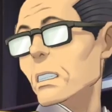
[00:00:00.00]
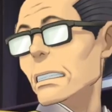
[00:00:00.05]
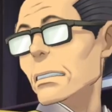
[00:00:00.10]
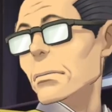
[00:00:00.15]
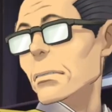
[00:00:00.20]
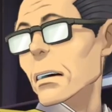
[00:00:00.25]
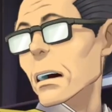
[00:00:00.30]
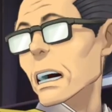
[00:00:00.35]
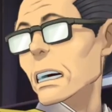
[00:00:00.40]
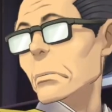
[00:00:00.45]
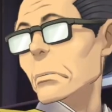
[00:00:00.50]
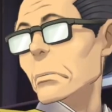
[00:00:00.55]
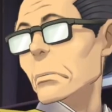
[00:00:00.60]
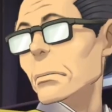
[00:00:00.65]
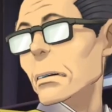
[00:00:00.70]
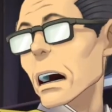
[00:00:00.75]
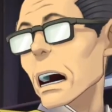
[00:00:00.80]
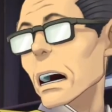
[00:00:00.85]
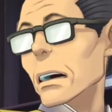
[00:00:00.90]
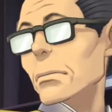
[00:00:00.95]
If you call
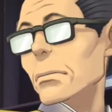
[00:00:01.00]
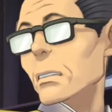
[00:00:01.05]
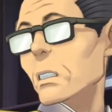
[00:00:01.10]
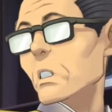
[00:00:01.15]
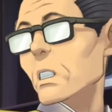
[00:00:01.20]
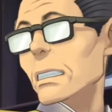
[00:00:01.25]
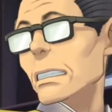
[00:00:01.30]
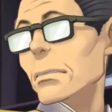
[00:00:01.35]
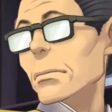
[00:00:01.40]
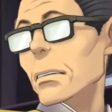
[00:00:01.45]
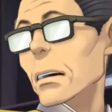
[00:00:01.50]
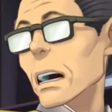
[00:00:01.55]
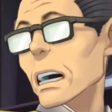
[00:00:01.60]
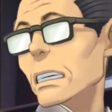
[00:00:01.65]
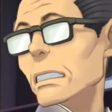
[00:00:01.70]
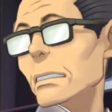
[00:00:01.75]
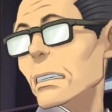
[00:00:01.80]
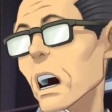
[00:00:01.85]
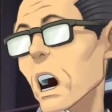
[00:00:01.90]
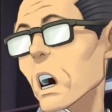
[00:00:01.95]
yourself a lawyer, then
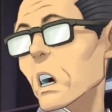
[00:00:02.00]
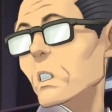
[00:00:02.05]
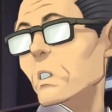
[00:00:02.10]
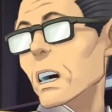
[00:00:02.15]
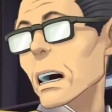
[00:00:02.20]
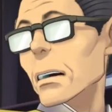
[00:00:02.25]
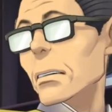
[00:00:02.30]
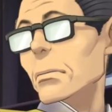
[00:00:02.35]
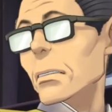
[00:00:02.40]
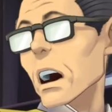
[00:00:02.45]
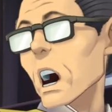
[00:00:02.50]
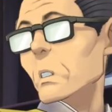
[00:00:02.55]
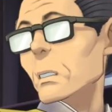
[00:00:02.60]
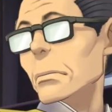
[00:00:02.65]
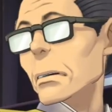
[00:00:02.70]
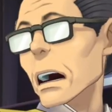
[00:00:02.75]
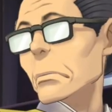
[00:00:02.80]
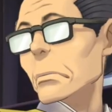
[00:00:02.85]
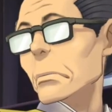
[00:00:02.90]
you will respect the